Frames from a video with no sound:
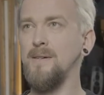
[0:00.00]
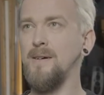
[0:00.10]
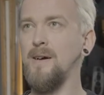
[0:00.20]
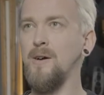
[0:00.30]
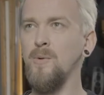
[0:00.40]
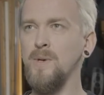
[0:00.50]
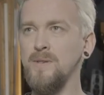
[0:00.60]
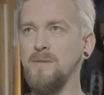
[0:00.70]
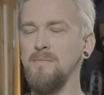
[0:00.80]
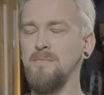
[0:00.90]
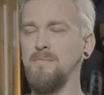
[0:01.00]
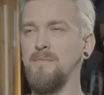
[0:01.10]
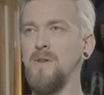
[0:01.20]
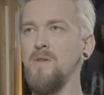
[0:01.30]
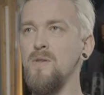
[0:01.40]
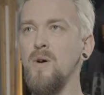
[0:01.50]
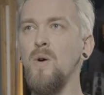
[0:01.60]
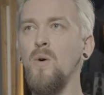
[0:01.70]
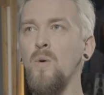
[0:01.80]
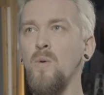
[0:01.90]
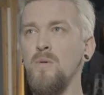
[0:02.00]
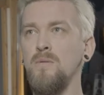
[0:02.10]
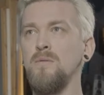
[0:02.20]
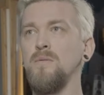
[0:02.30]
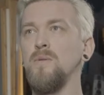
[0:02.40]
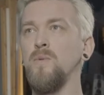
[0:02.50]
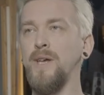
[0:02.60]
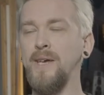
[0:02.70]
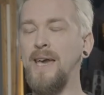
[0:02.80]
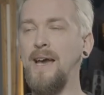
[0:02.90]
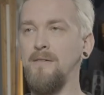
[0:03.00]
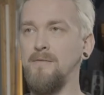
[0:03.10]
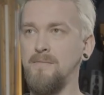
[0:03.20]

I always know what I get